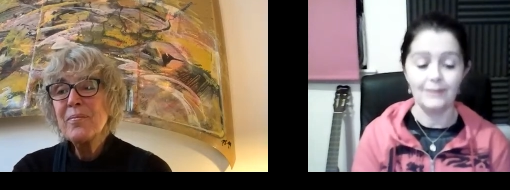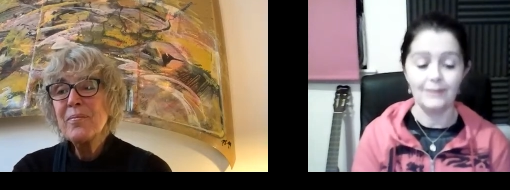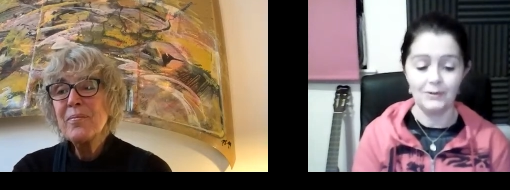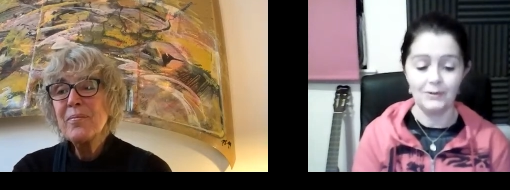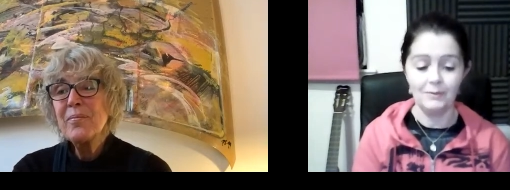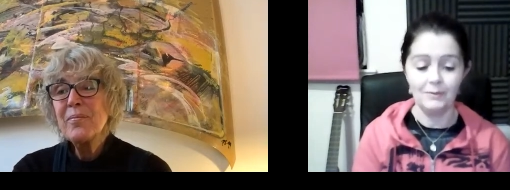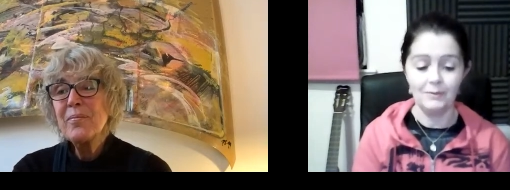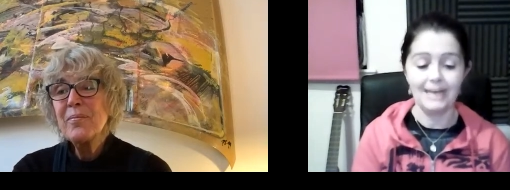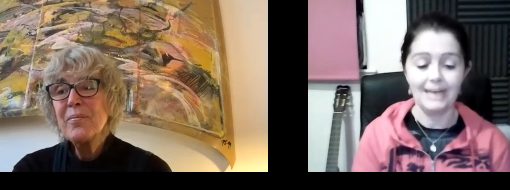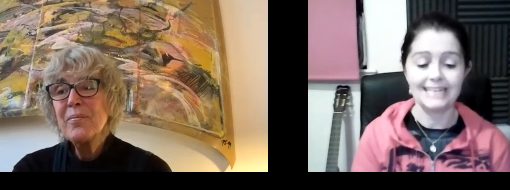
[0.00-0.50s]

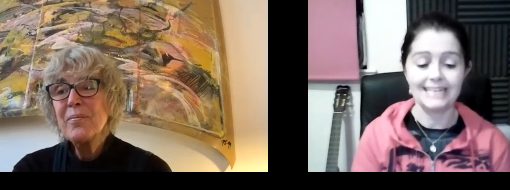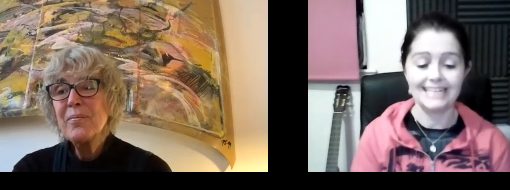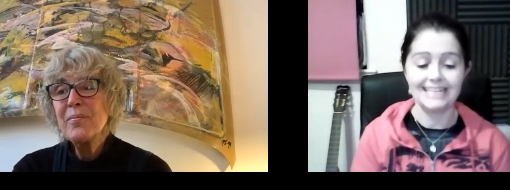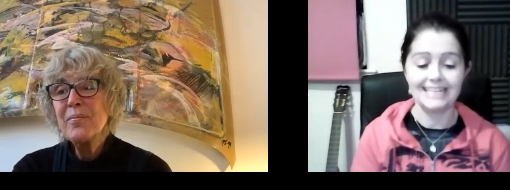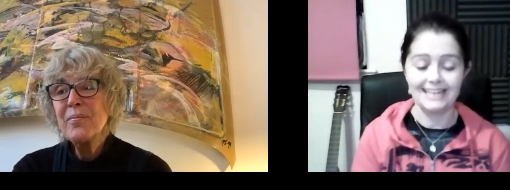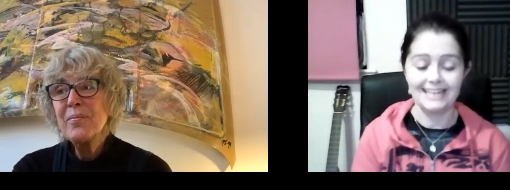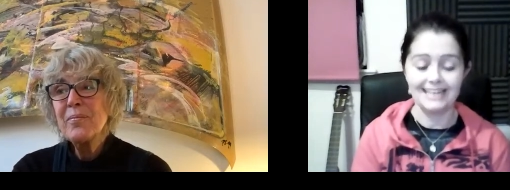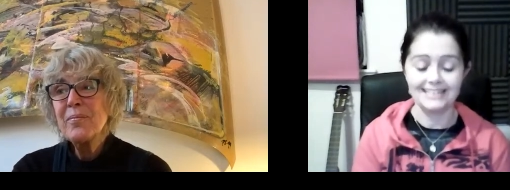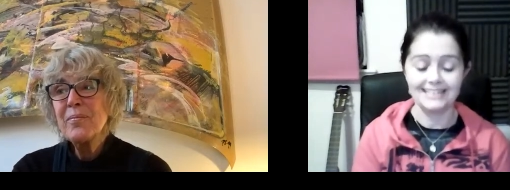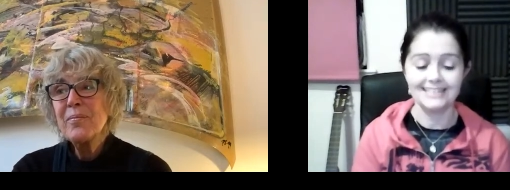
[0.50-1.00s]
Speaker 1: film and
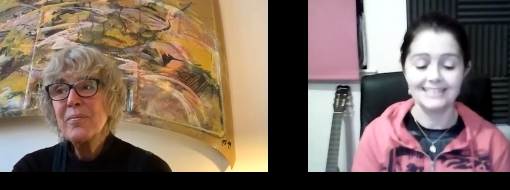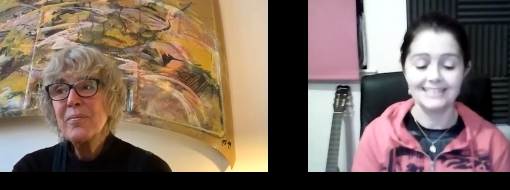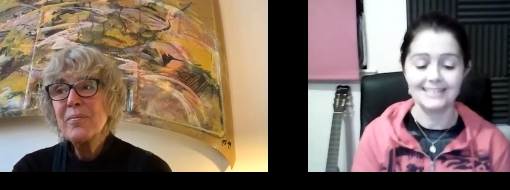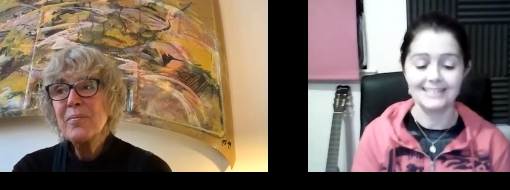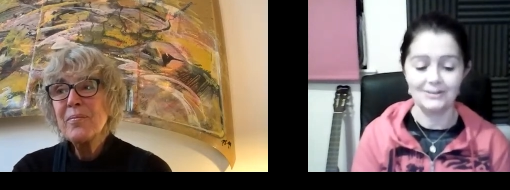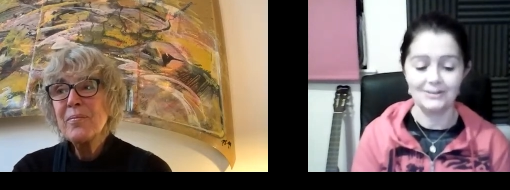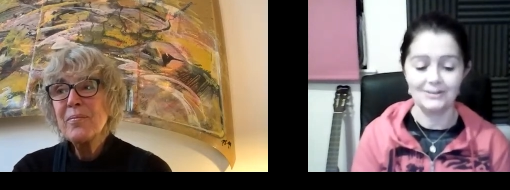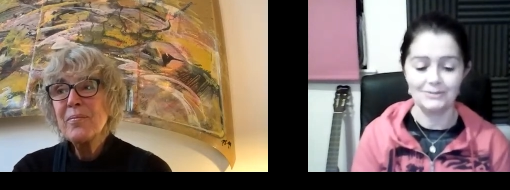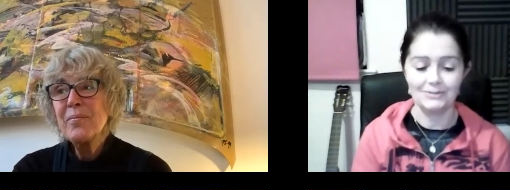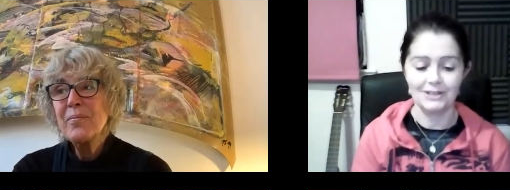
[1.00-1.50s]
kinetic
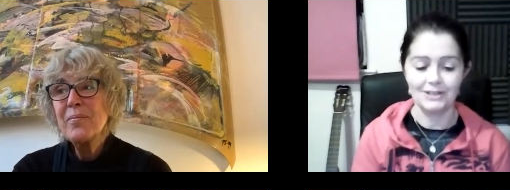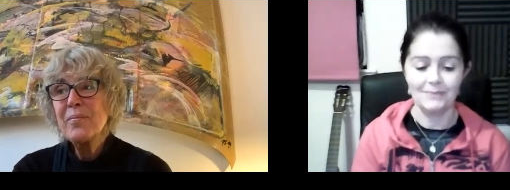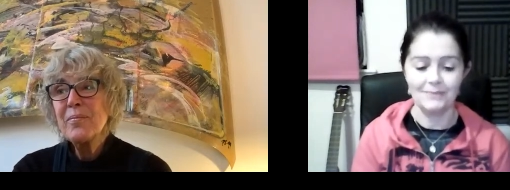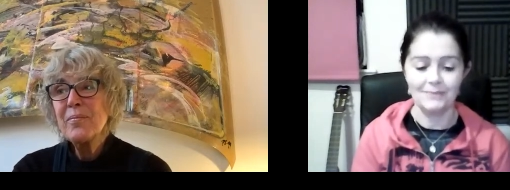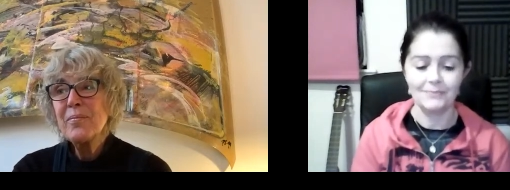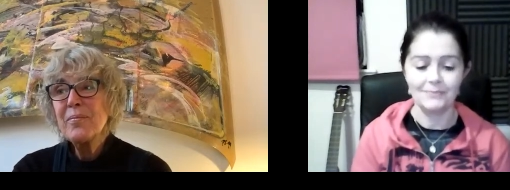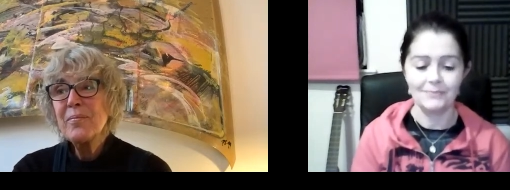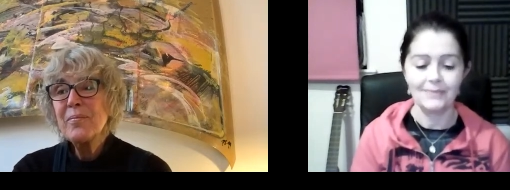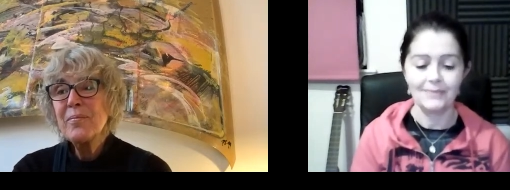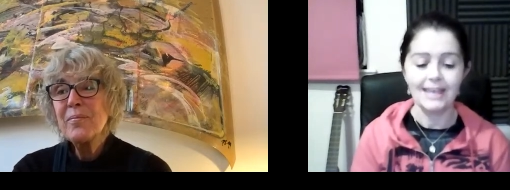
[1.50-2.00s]
sculpture,